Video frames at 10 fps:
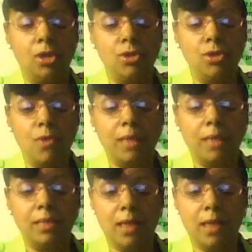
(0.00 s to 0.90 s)
U S
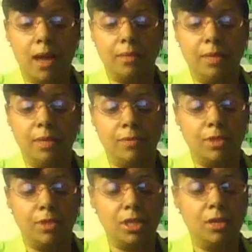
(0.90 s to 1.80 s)
economy,
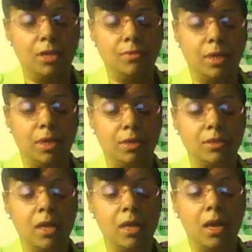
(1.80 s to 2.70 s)
enriching careers,
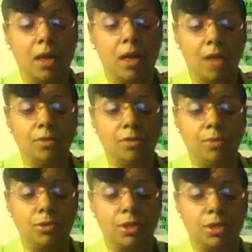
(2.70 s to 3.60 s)

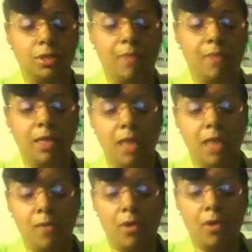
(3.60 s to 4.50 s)
contributions by
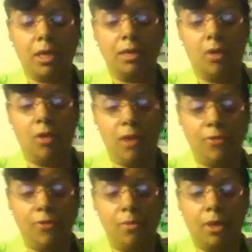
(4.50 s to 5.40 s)
networking
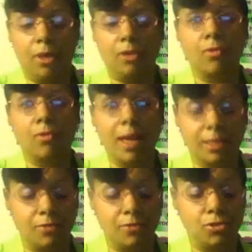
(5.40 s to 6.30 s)
lawful but
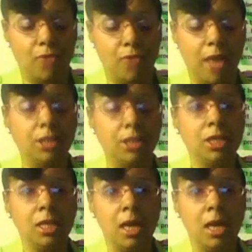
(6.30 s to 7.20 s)
aggressive strategy,
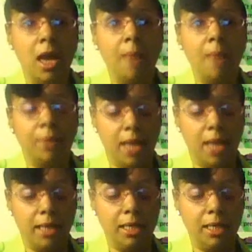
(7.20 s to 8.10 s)

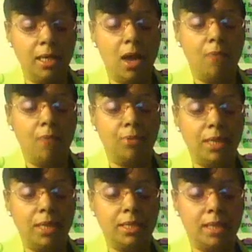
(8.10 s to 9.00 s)
planning,
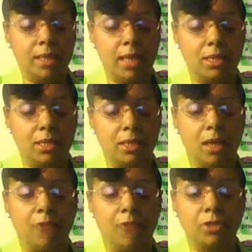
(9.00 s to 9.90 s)
presentation
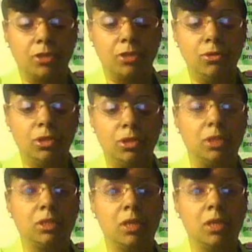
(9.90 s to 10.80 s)
of solutions
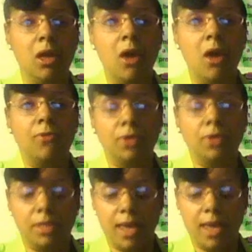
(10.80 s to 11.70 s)
for
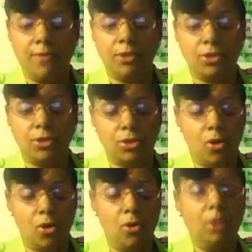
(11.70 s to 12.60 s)
saving the
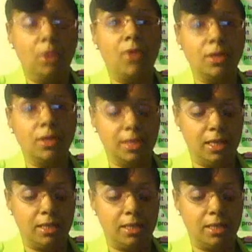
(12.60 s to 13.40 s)
soul of our cities,